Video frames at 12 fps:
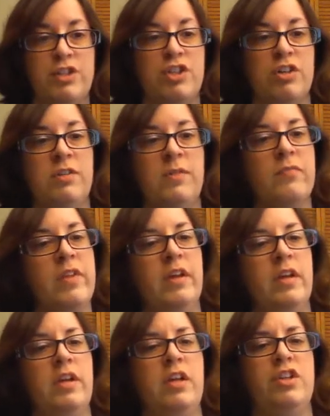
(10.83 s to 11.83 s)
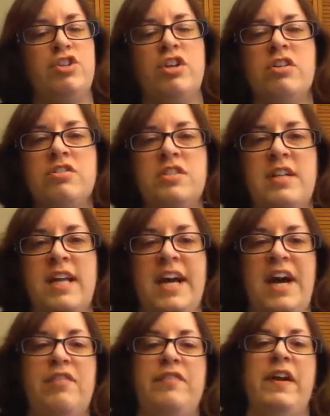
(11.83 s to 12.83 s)
journal. Journals tend to
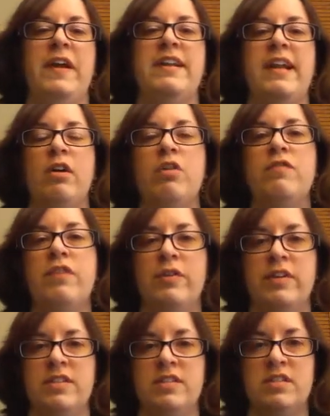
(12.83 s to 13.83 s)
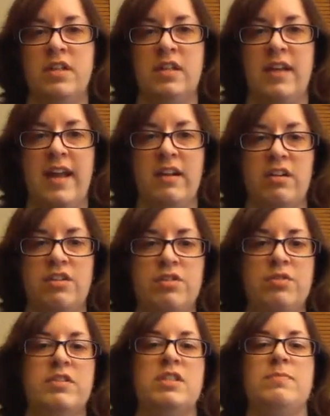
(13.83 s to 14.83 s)
have a very narrow focus and cater
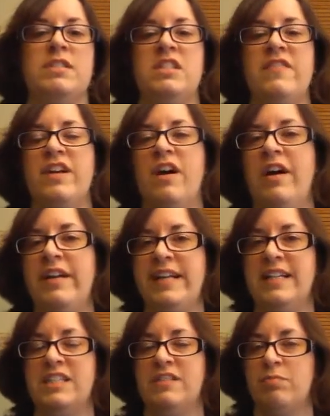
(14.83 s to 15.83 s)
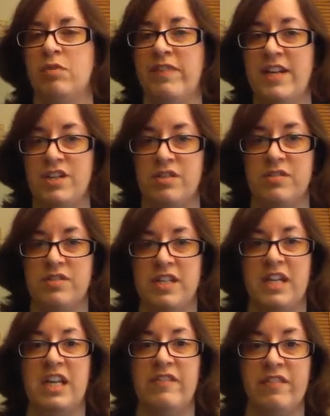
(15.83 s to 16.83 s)
to a specific audience of professionals
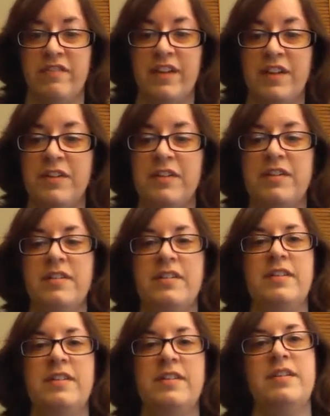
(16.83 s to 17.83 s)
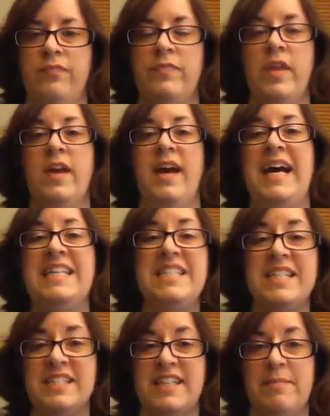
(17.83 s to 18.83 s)
in a given field. As an
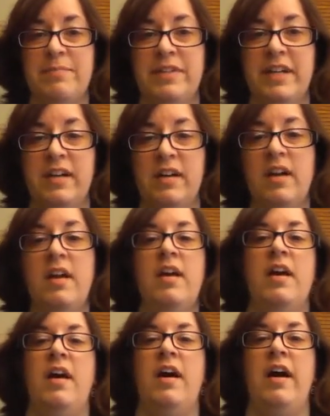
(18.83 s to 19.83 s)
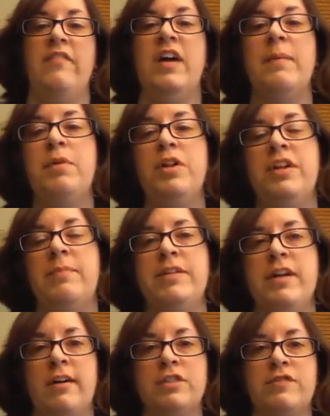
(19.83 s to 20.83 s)
example here, I've got pulled up
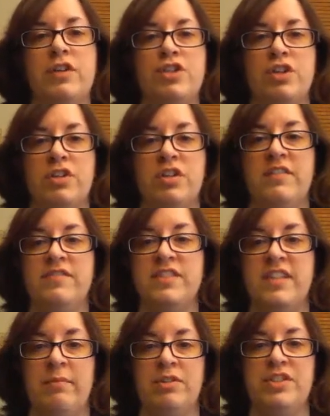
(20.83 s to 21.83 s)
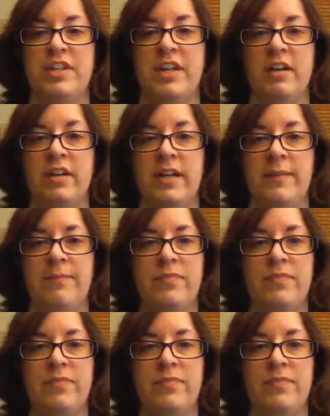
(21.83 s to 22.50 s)
the Oxford Journal of Cybersecurity.